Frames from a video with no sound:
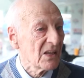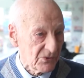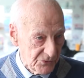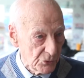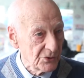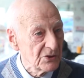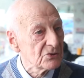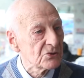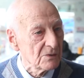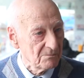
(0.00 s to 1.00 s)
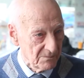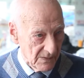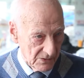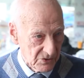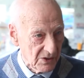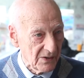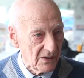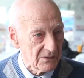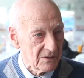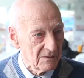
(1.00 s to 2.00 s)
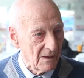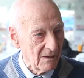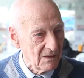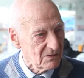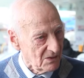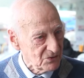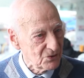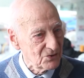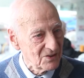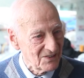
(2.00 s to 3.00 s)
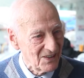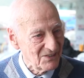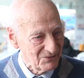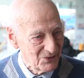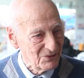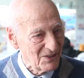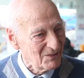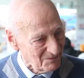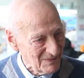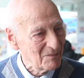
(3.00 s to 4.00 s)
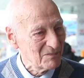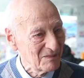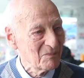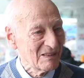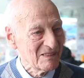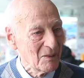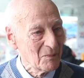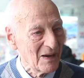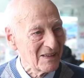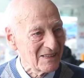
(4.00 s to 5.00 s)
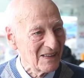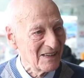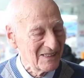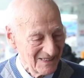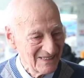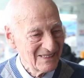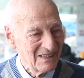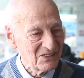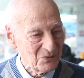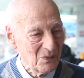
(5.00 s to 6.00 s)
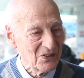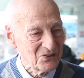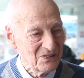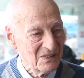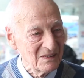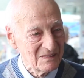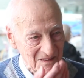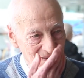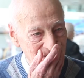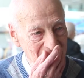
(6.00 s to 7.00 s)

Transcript: Airdrie Onions, that's correct. That's good. That's good. Didn't bring that back. That's smashing, aye.